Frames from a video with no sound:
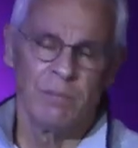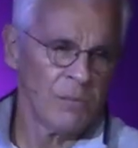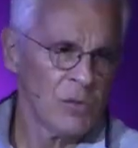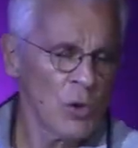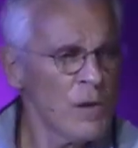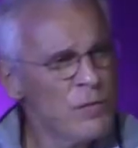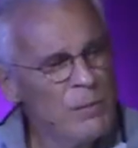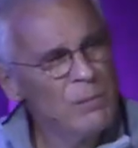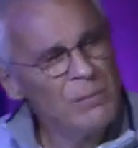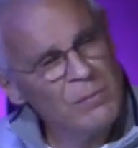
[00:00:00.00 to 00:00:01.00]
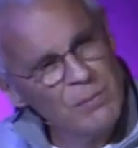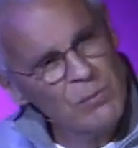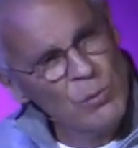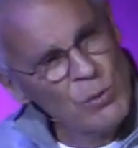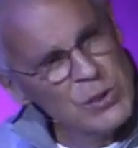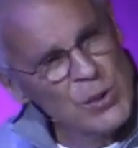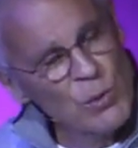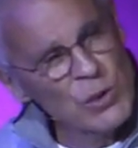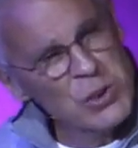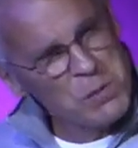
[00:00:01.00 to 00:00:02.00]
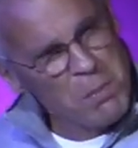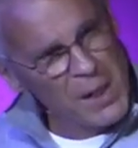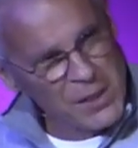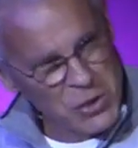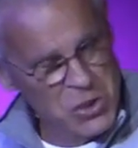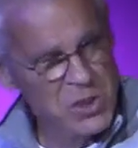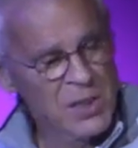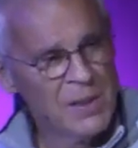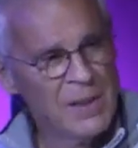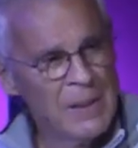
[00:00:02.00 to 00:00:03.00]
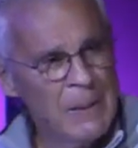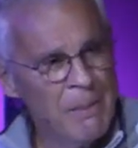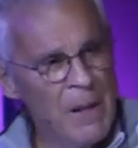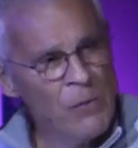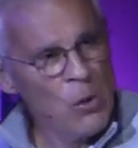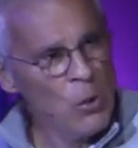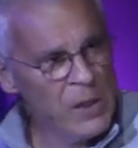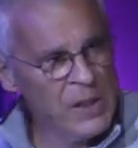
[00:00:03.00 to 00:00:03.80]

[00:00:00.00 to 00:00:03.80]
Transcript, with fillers: sort of, what's the word, smudged on the holiness